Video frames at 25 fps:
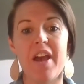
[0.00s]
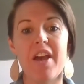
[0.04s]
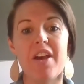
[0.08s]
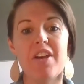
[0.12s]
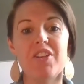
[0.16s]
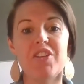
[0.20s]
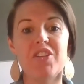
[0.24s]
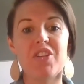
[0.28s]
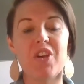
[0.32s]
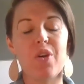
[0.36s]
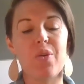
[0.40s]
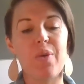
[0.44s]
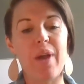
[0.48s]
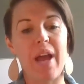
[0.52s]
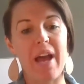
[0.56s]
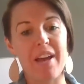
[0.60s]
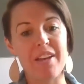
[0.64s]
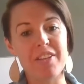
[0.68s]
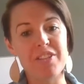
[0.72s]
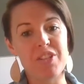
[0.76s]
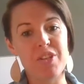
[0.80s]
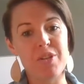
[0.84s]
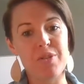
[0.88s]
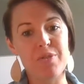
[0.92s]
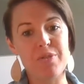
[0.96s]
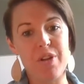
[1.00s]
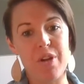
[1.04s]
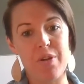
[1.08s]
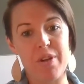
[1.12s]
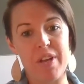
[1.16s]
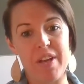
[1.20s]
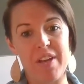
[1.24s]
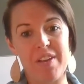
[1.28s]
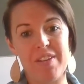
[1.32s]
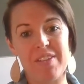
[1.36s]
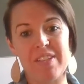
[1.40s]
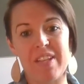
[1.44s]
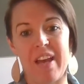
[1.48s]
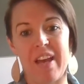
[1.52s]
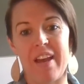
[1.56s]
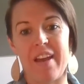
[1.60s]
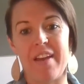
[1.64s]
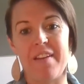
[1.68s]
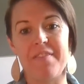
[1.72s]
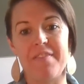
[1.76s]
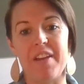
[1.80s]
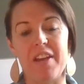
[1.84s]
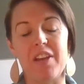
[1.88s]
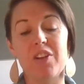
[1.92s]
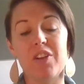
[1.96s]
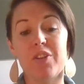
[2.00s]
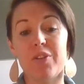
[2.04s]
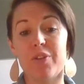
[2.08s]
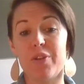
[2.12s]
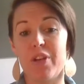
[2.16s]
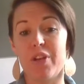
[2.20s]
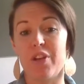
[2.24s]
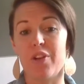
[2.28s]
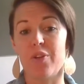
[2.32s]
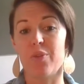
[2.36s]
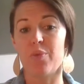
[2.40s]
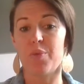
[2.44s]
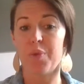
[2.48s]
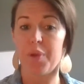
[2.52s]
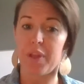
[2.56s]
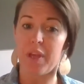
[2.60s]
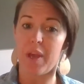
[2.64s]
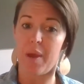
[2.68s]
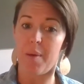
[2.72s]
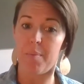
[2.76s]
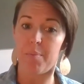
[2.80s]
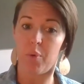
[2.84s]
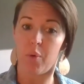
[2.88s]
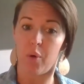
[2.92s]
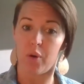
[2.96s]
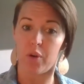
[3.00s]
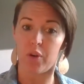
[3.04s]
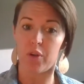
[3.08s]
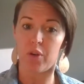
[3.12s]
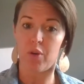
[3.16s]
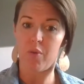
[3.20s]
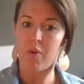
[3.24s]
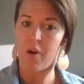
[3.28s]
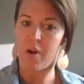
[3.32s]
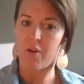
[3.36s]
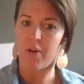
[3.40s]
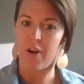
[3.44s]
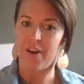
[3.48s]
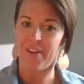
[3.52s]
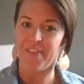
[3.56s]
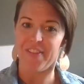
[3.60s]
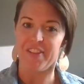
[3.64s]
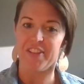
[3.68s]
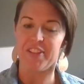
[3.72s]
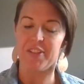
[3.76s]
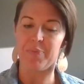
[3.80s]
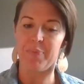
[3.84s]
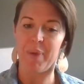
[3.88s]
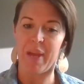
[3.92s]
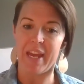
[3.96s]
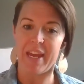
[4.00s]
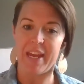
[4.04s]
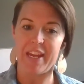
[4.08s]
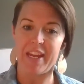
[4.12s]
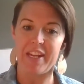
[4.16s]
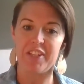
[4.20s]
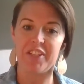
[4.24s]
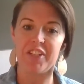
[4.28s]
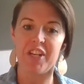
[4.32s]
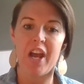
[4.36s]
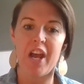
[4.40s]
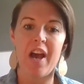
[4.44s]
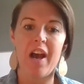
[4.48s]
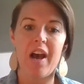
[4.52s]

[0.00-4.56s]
So as you notice, I've included a really important quote on this page